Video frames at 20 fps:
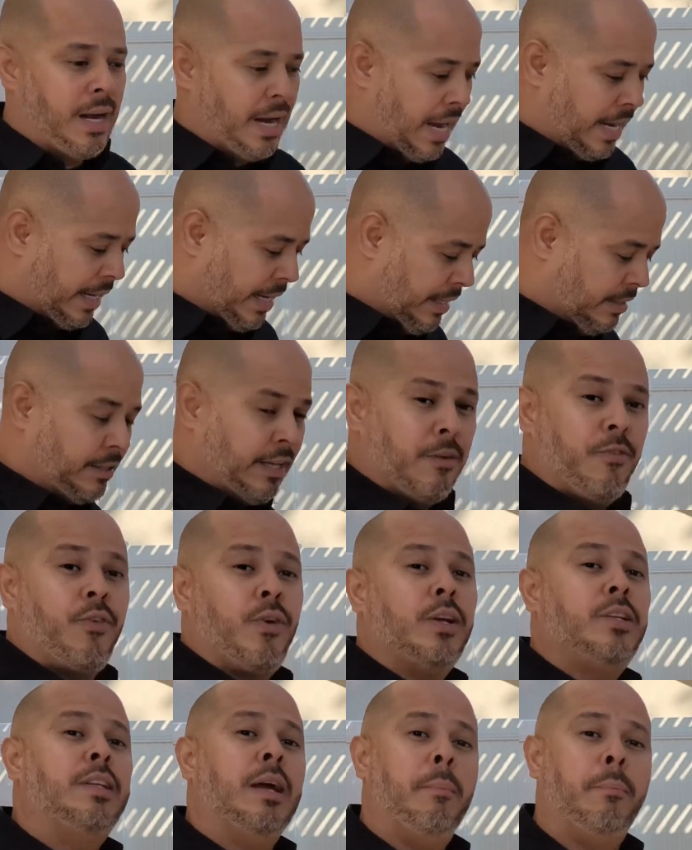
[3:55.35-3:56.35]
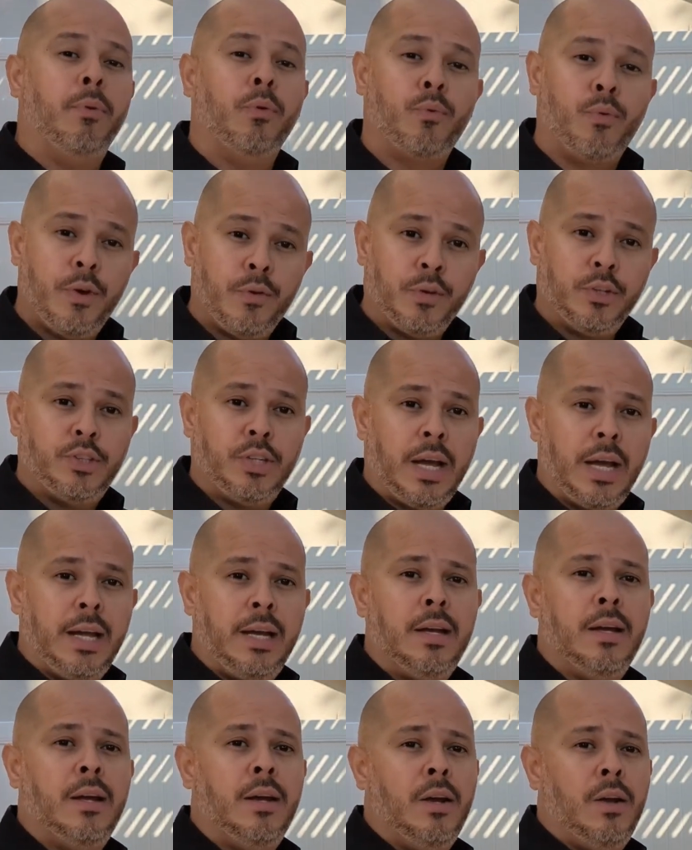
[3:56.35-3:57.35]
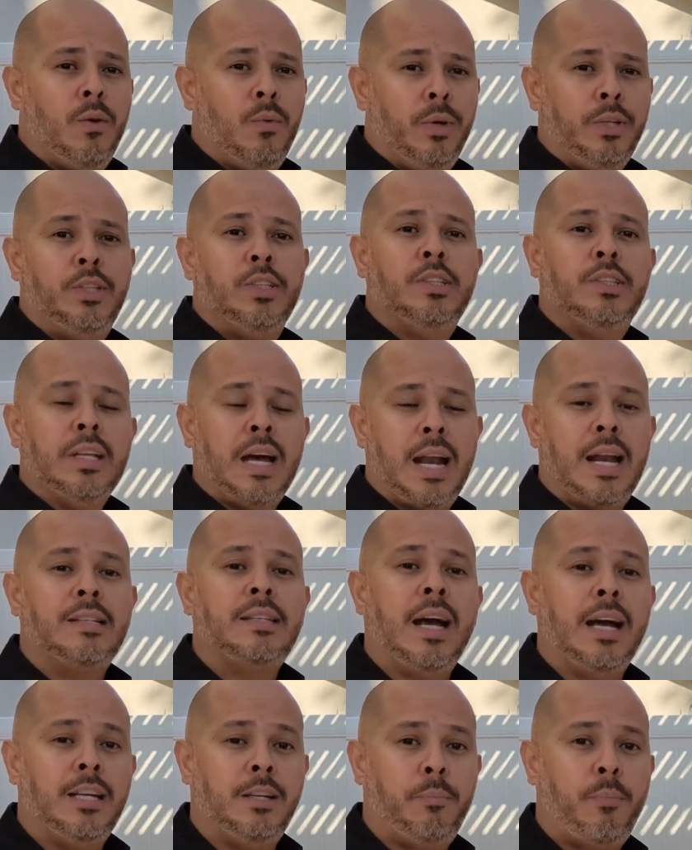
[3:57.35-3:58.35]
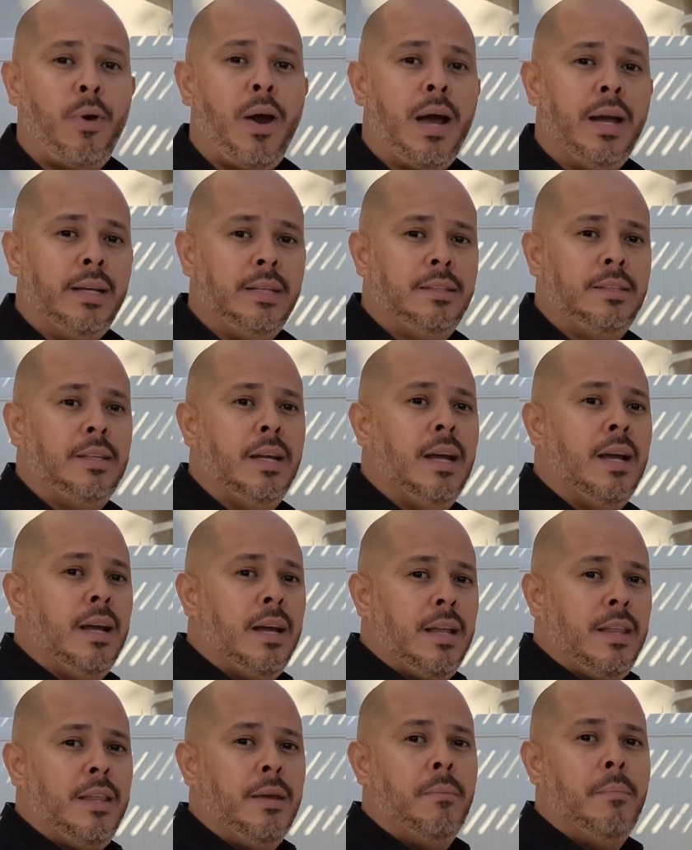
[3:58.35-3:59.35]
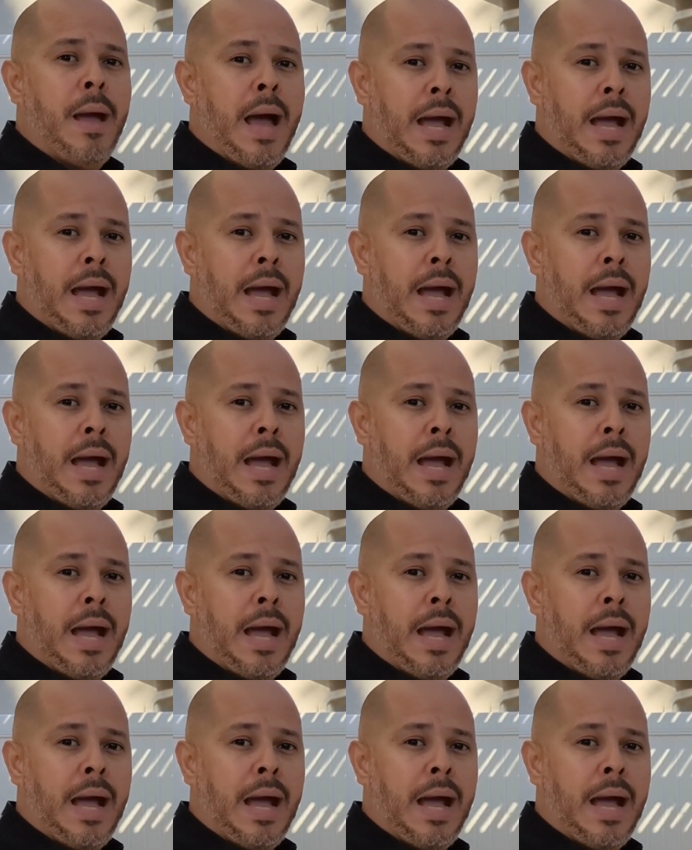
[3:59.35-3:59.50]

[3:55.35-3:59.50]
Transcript: Like, let's say, for example, Riverside, which is not as high-priced, the